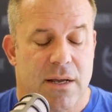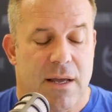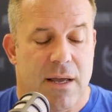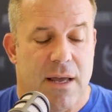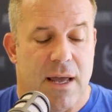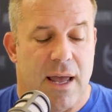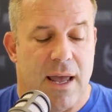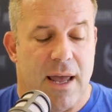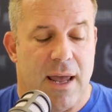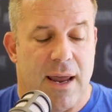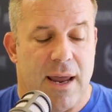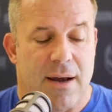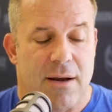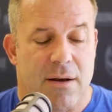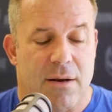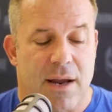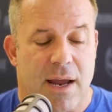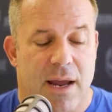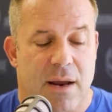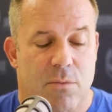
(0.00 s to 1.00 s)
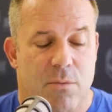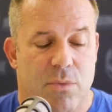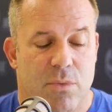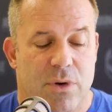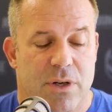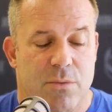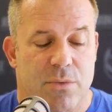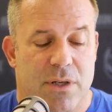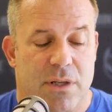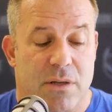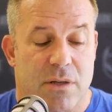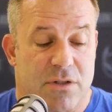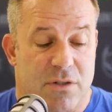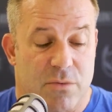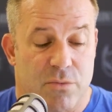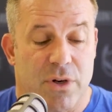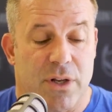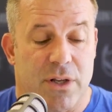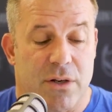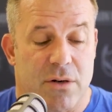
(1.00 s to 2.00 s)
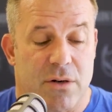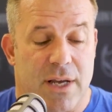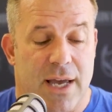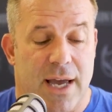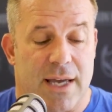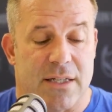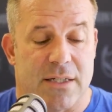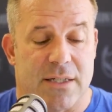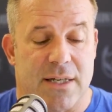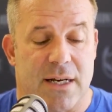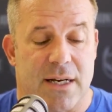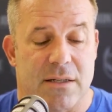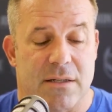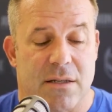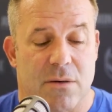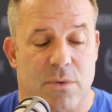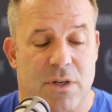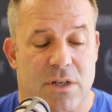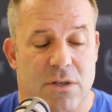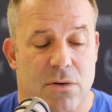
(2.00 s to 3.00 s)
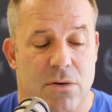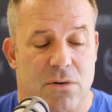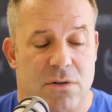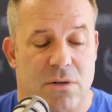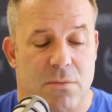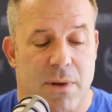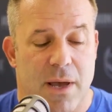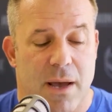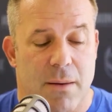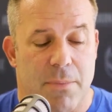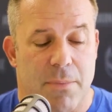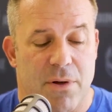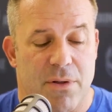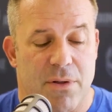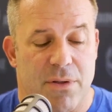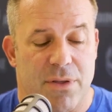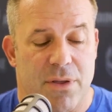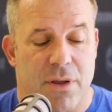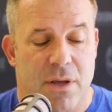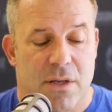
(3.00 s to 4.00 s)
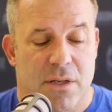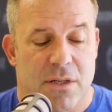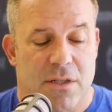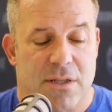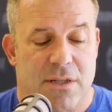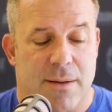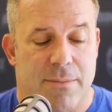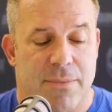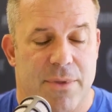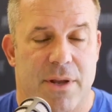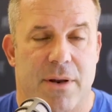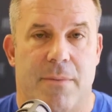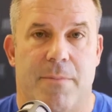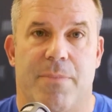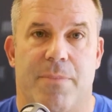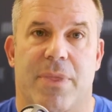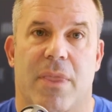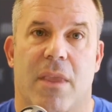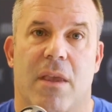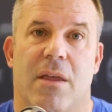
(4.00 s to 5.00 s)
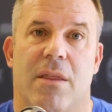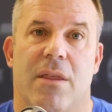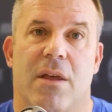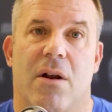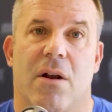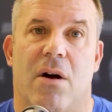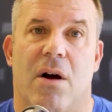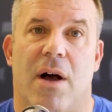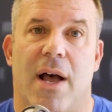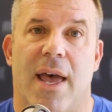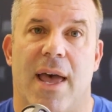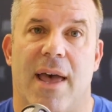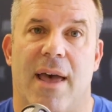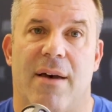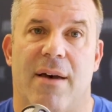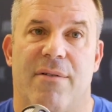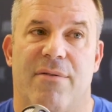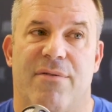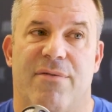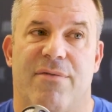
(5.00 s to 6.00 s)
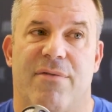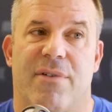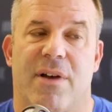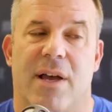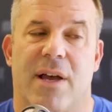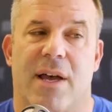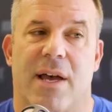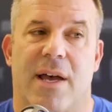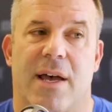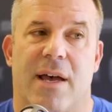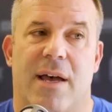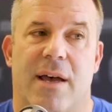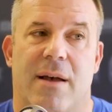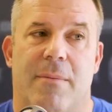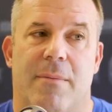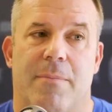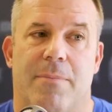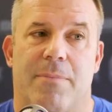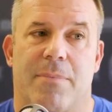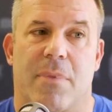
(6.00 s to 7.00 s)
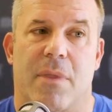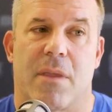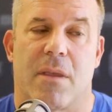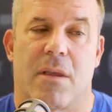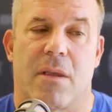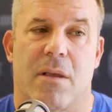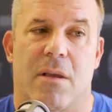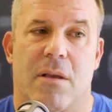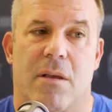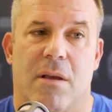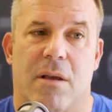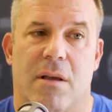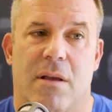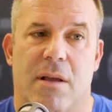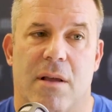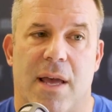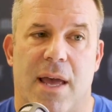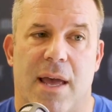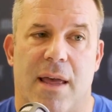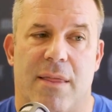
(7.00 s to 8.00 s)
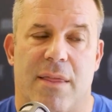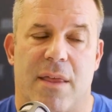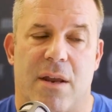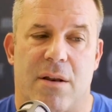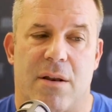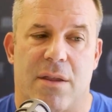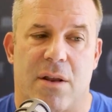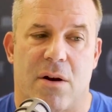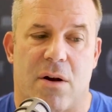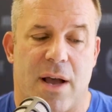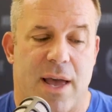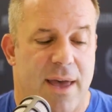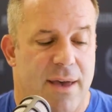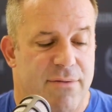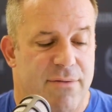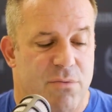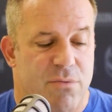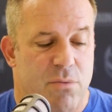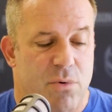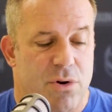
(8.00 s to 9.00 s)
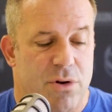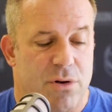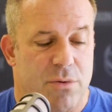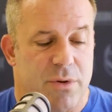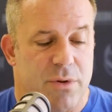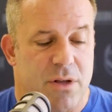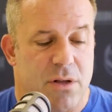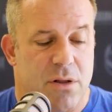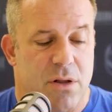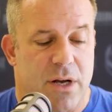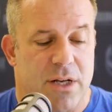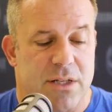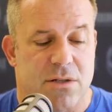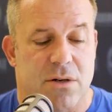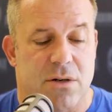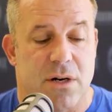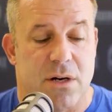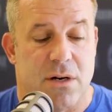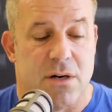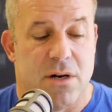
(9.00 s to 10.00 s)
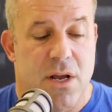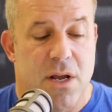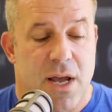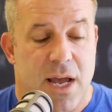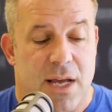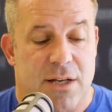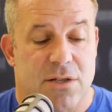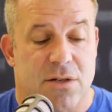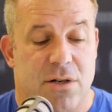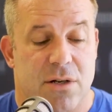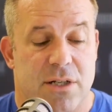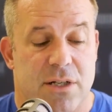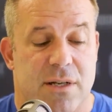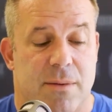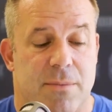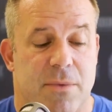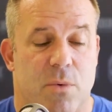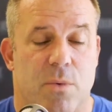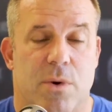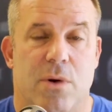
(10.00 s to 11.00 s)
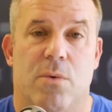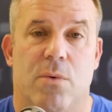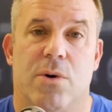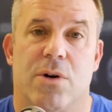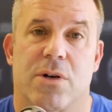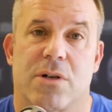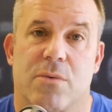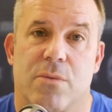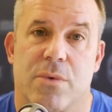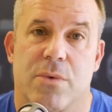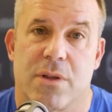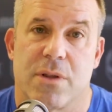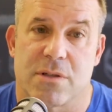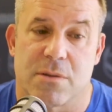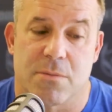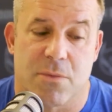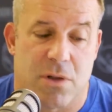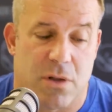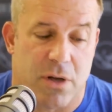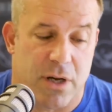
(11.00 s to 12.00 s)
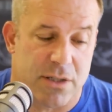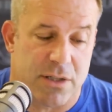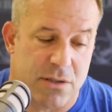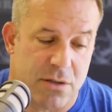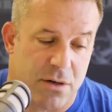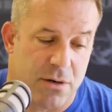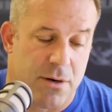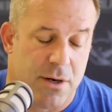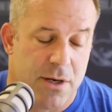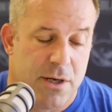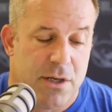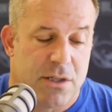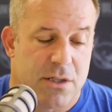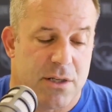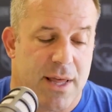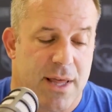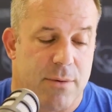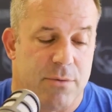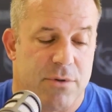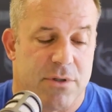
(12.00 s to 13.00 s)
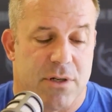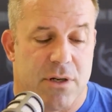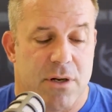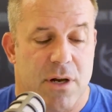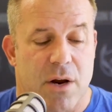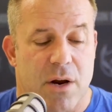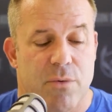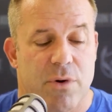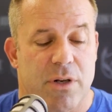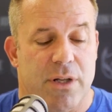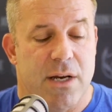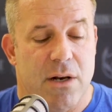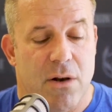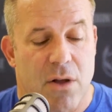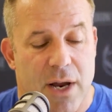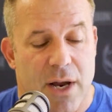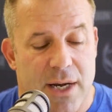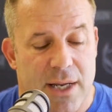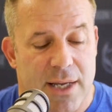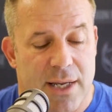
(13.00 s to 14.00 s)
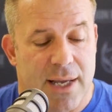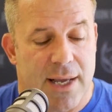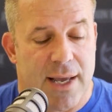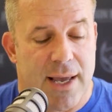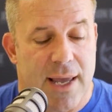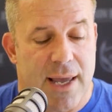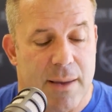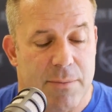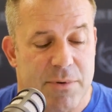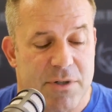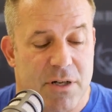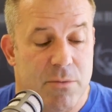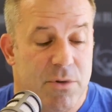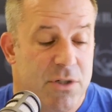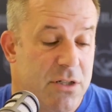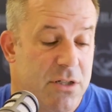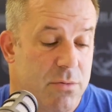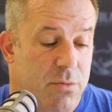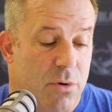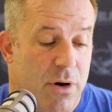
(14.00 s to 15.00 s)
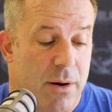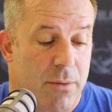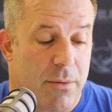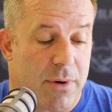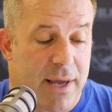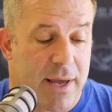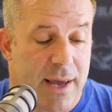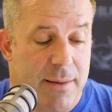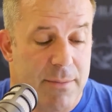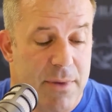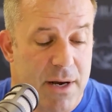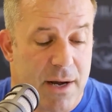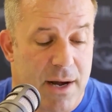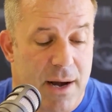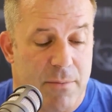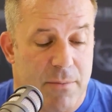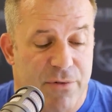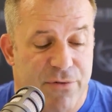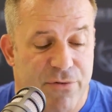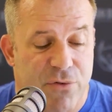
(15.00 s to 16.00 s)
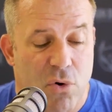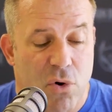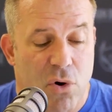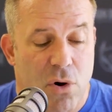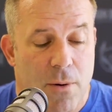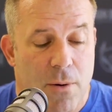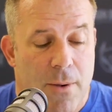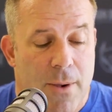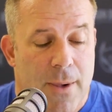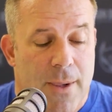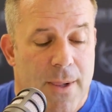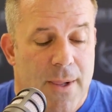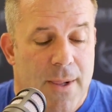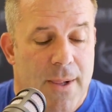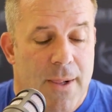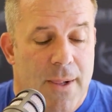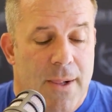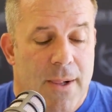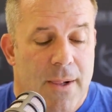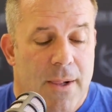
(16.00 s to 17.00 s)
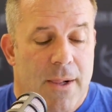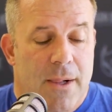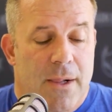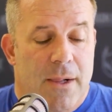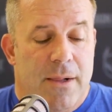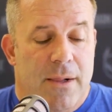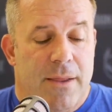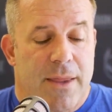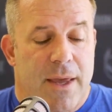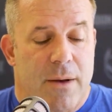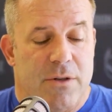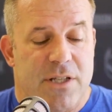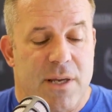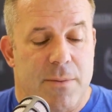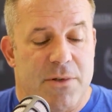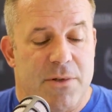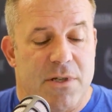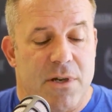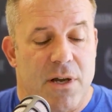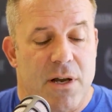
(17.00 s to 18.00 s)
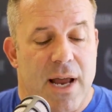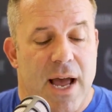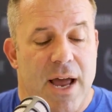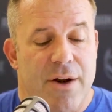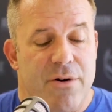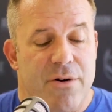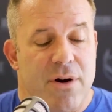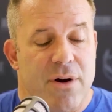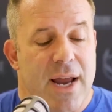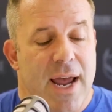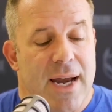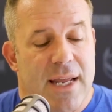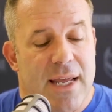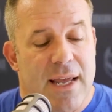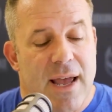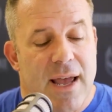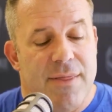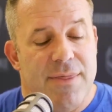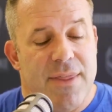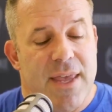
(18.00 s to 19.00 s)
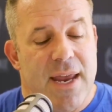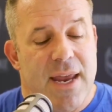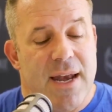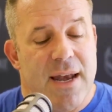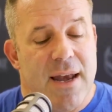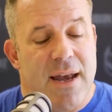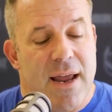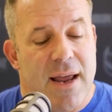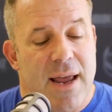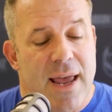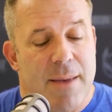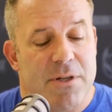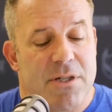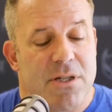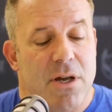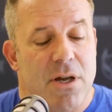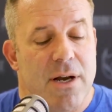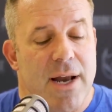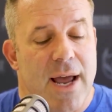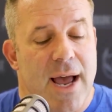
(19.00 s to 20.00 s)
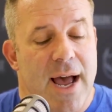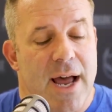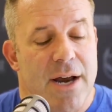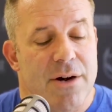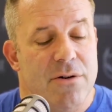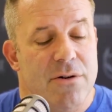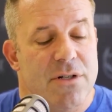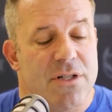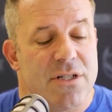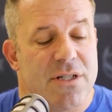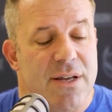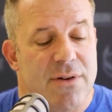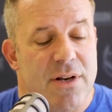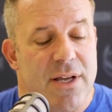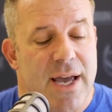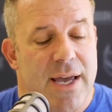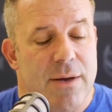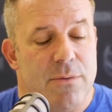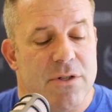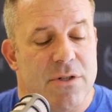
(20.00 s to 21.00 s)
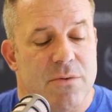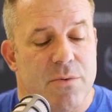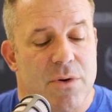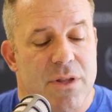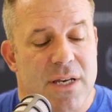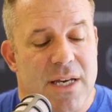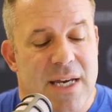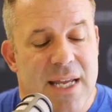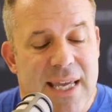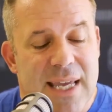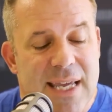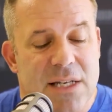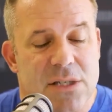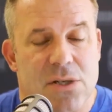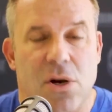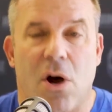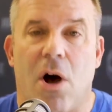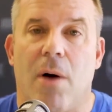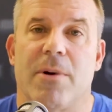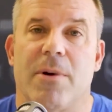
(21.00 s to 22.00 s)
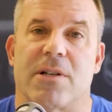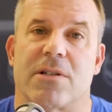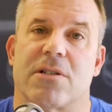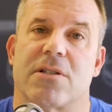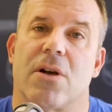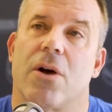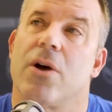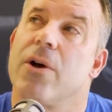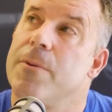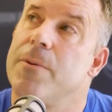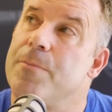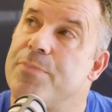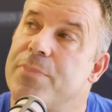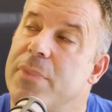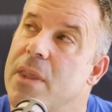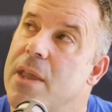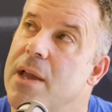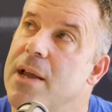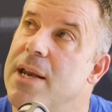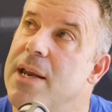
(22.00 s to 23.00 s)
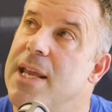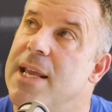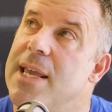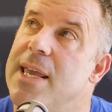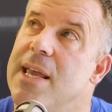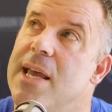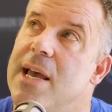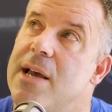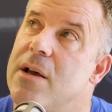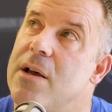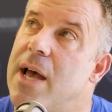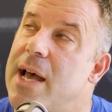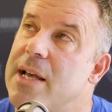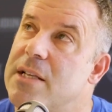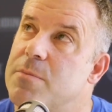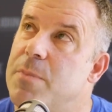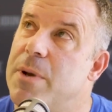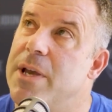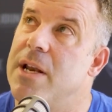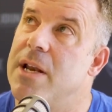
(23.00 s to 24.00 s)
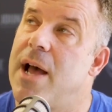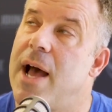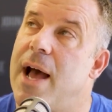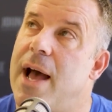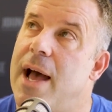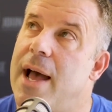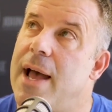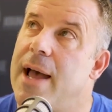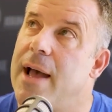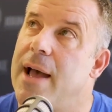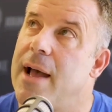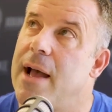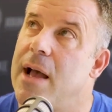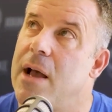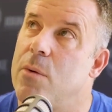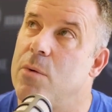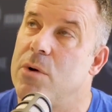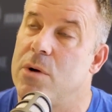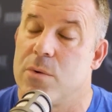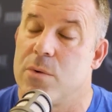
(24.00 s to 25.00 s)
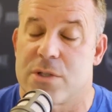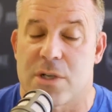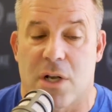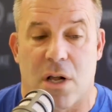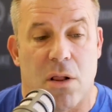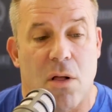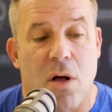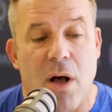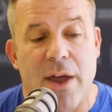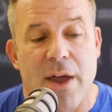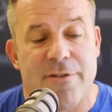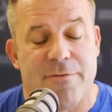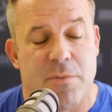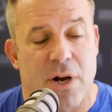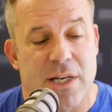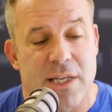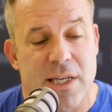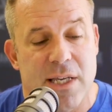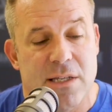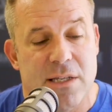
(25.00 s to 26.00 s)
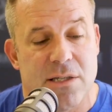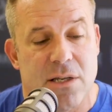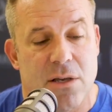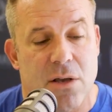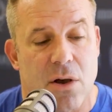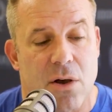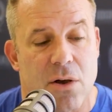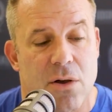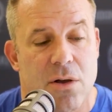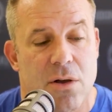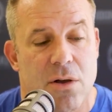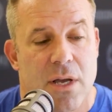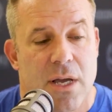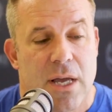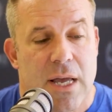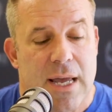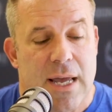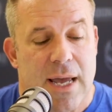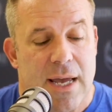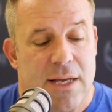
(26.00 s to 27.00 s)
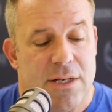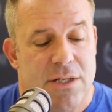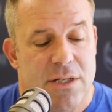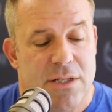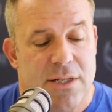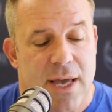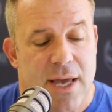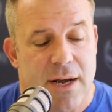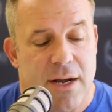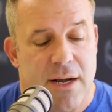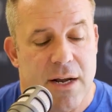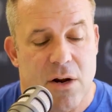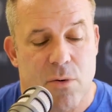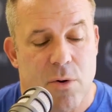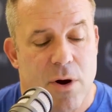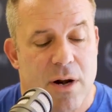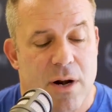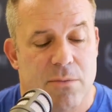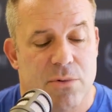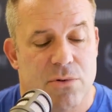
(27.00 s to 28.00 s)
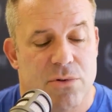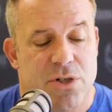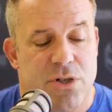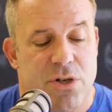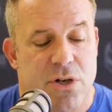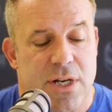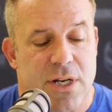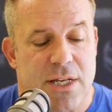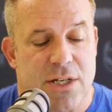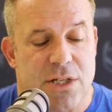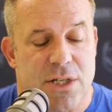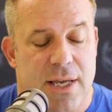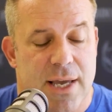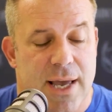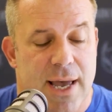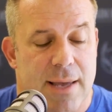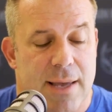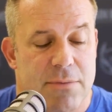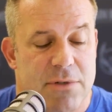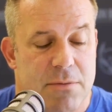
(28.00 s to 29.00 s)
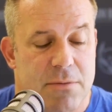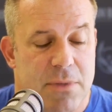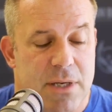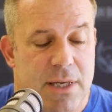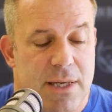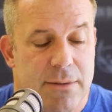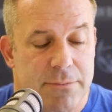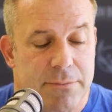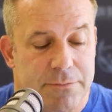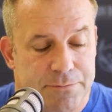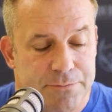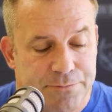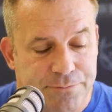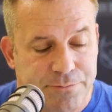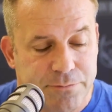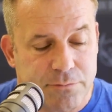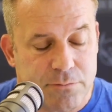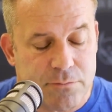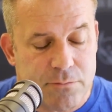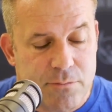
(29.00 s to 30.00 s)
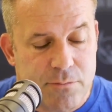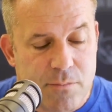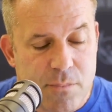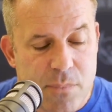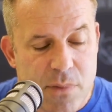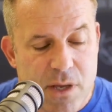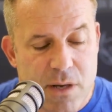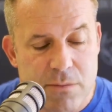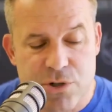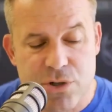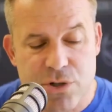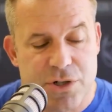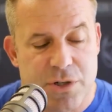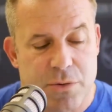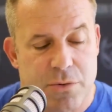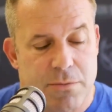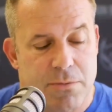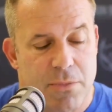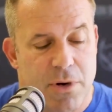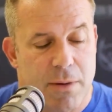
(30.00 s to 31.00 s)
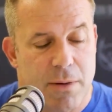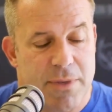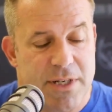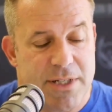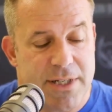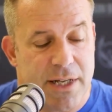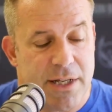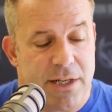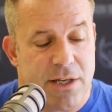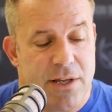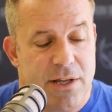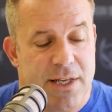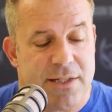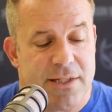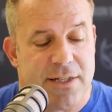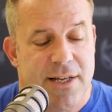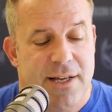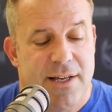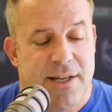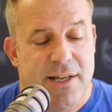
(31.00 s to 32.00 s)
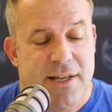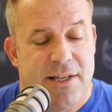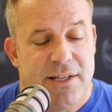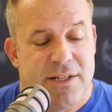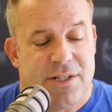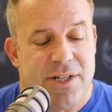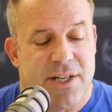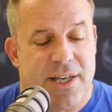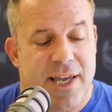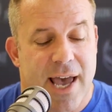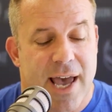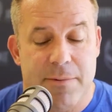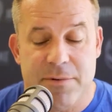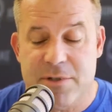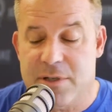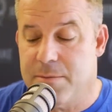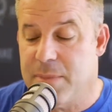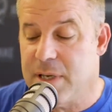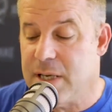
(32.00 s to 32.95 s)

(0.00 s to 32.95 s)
and and we, we there were some really good case studies that we talked about, both some that that I have uh, that that I have worked with clients on, and and certainly some that we'll work with some clients on. So that was a, a really enlightening episode, which is what came in at number four. That was episode 180, and then episode 178 was with Nikki Thomas. So Nikki ha has been a, was a client of mine years ago, and she's had an incredible journey. She came to me. I'm sure she wouldn't mind me telling you this. She came to me